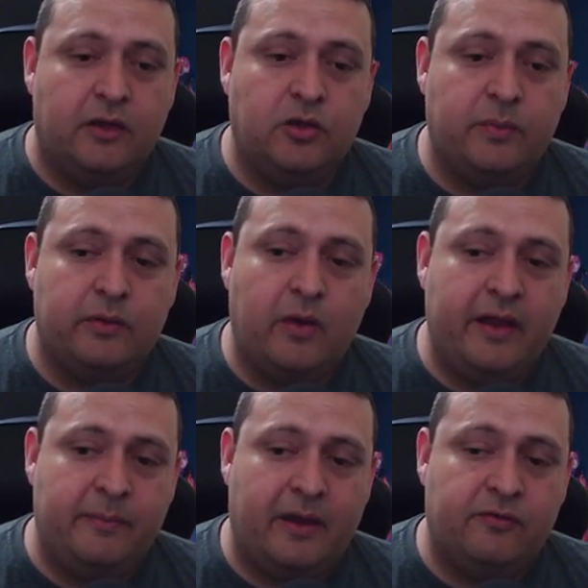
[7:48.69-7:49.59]
you'd be
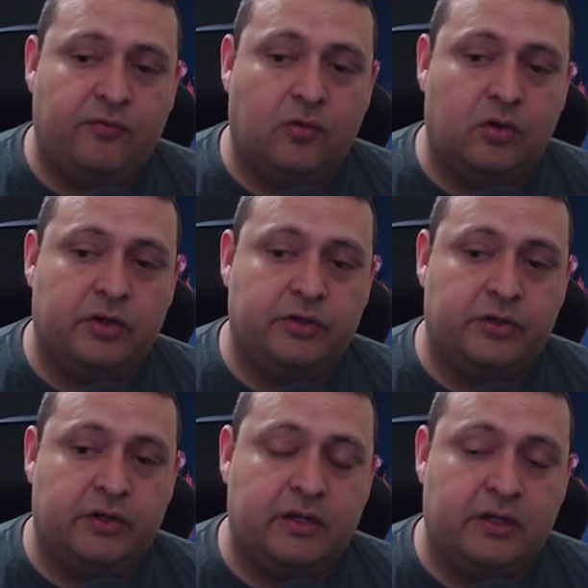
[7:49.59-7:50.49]
right about
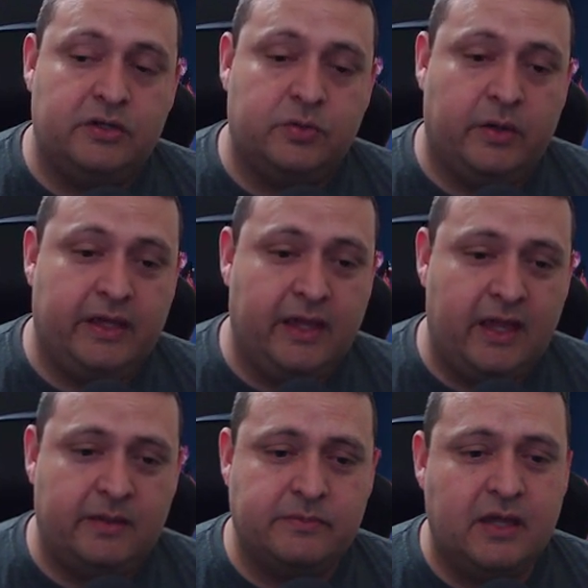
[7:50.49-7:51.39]
420
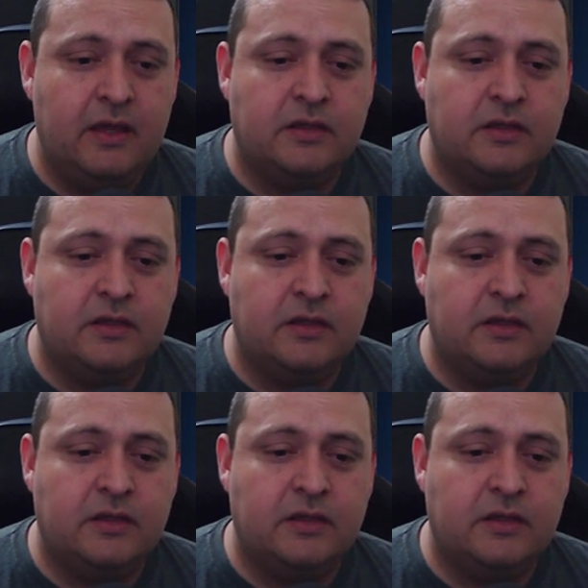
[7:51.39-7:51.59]
games.